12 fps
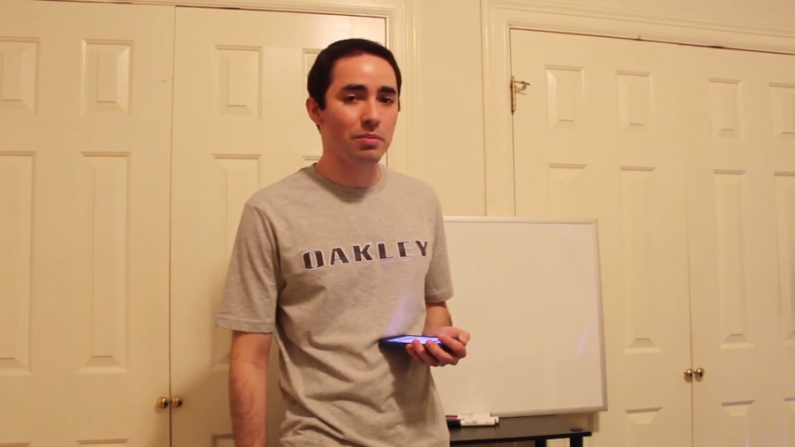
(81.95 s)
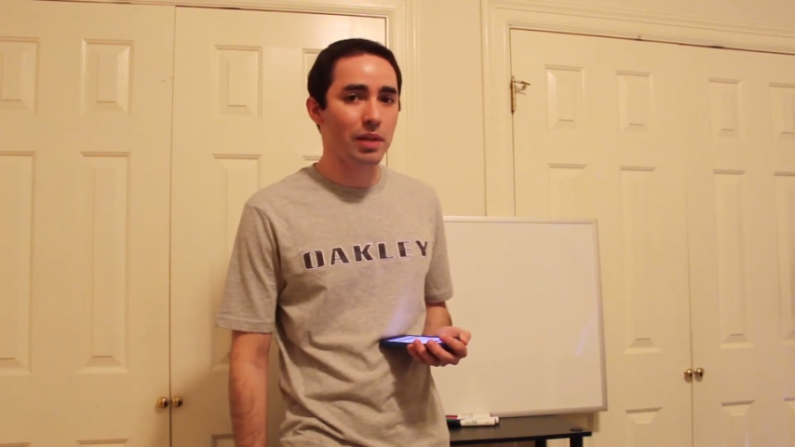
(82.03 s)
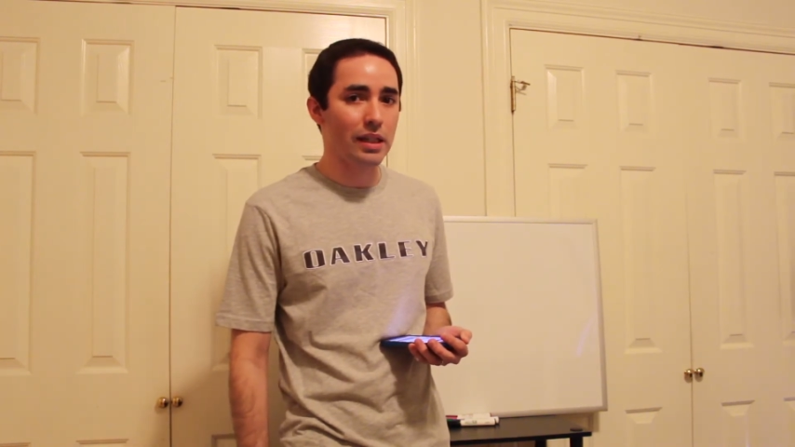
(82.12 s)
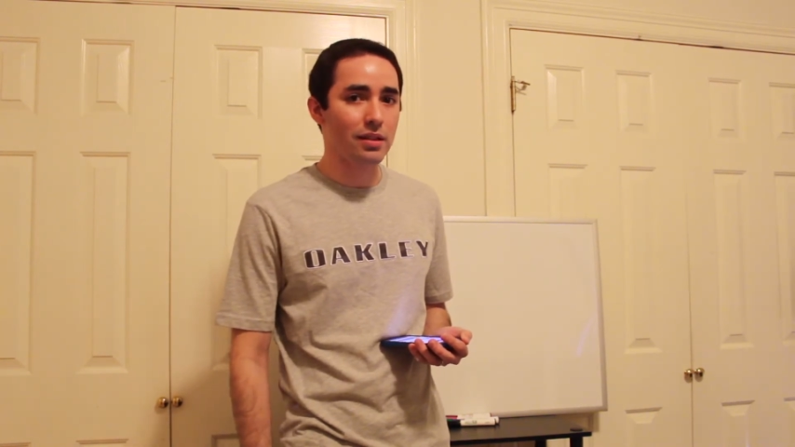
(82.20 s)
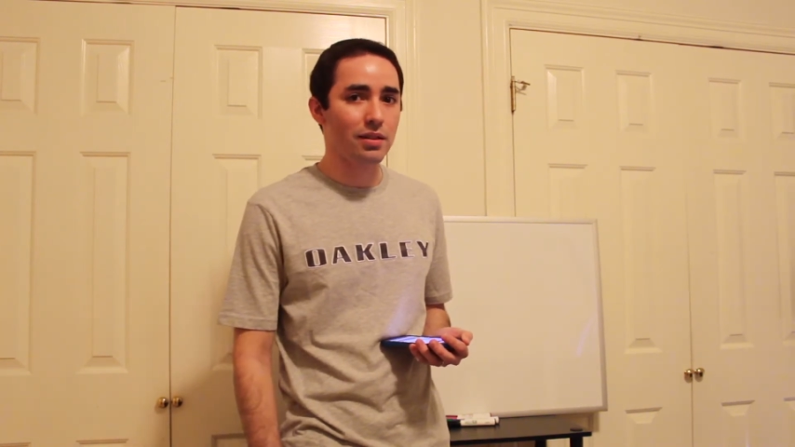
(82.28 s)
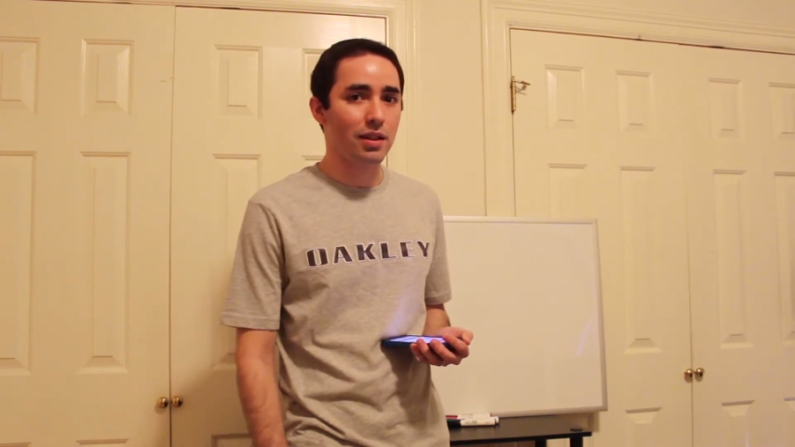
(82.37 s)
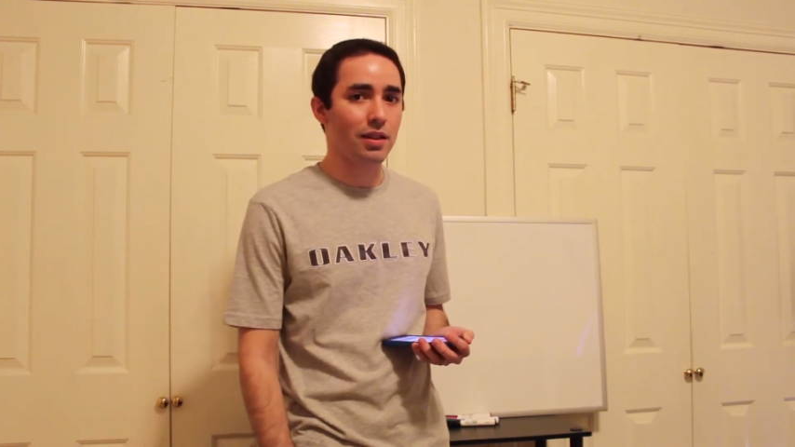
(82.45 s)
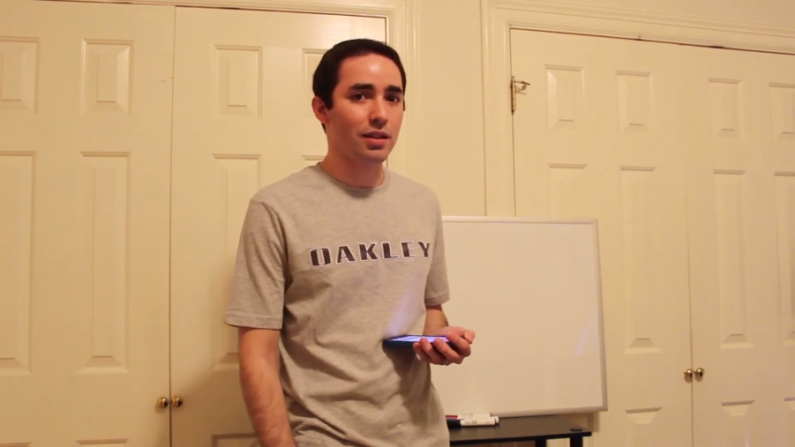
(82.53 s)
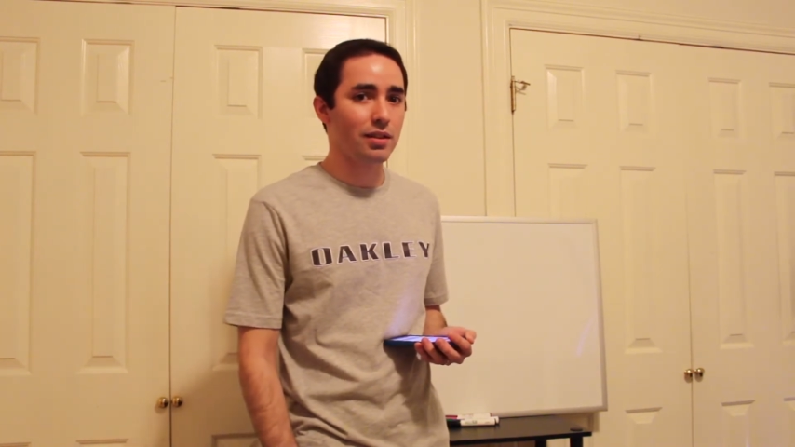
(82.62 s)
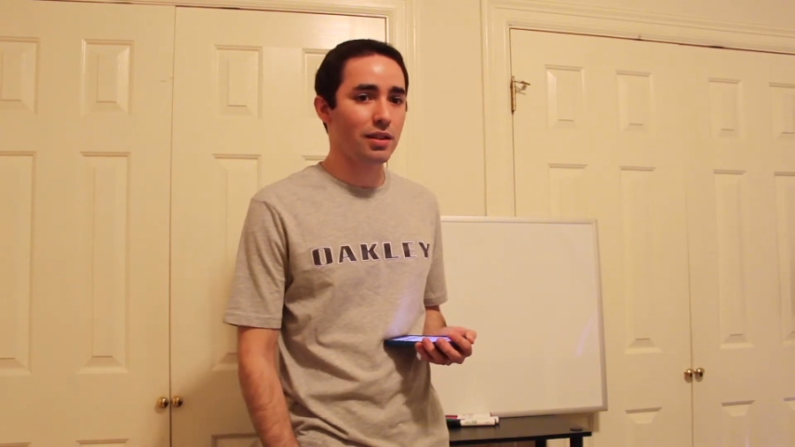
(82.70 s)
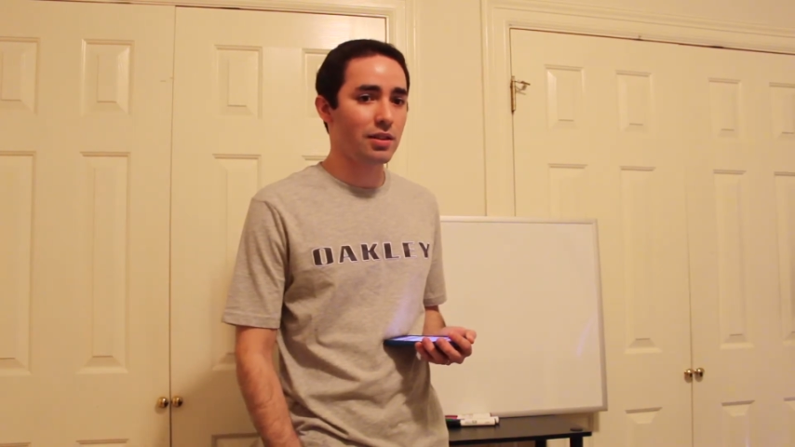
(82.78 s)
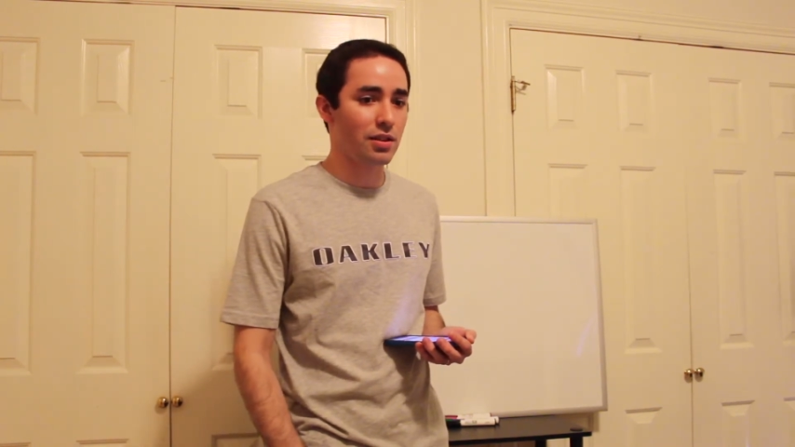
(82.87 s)
based
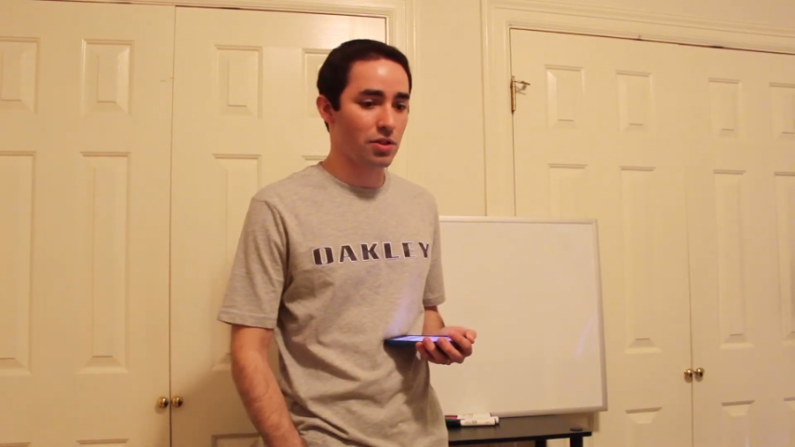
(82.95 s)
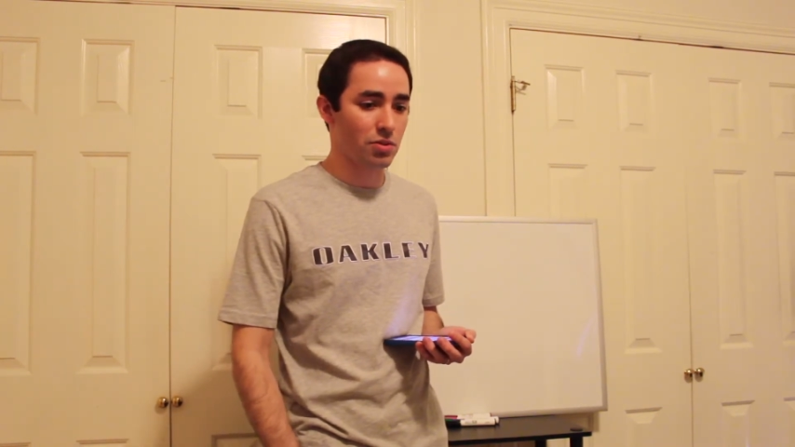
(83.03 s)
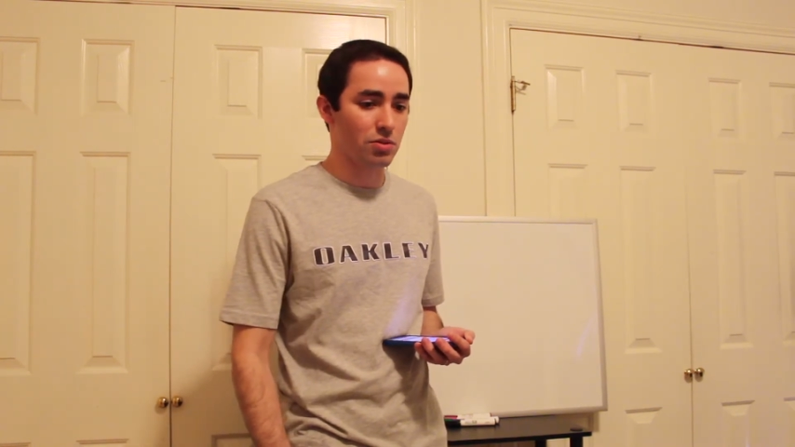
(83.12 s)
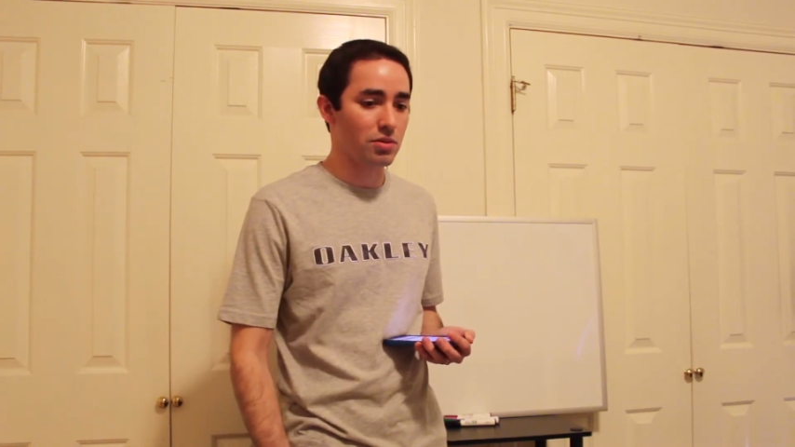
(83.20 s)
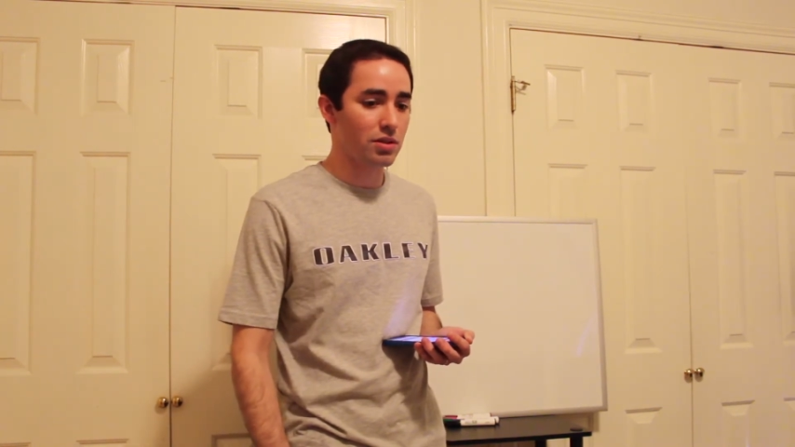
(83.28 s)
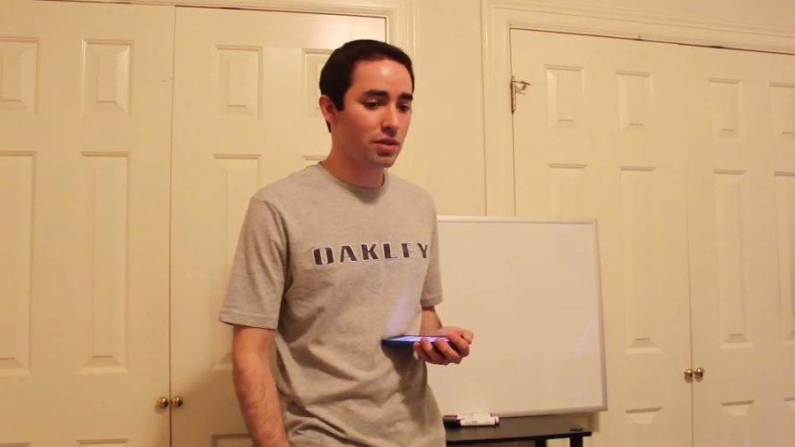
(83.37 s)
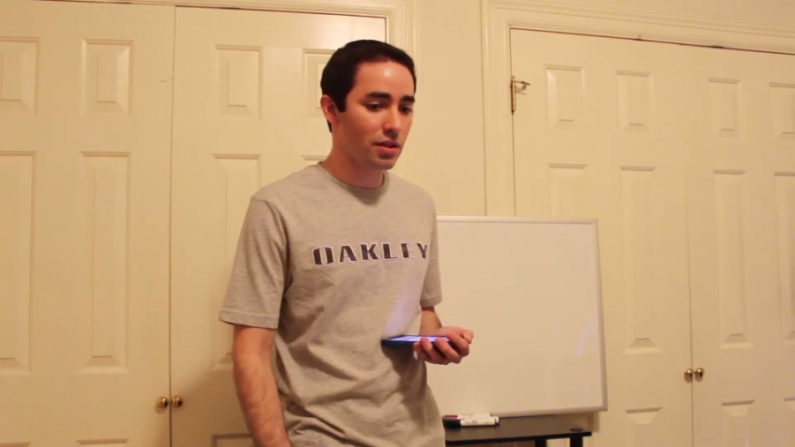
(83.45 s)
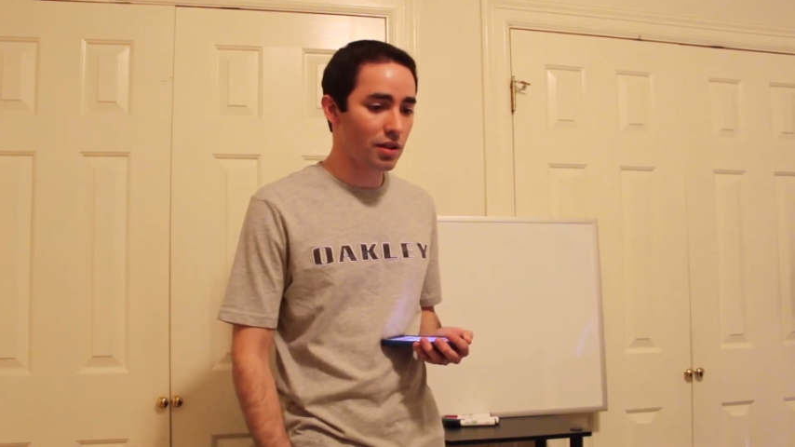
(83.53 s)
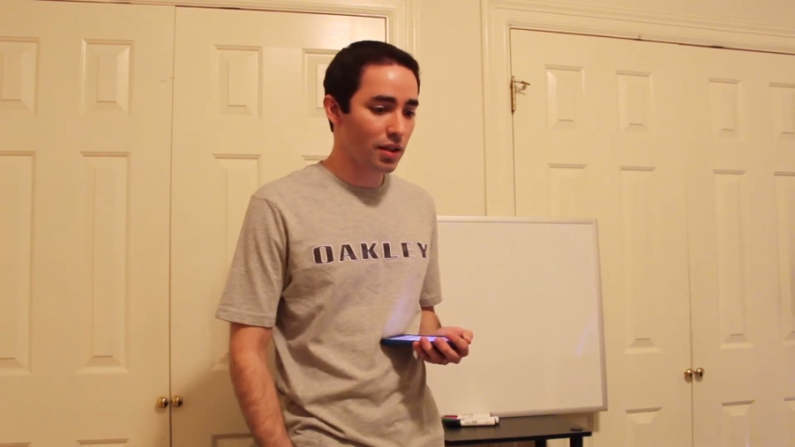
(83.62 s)
on the news.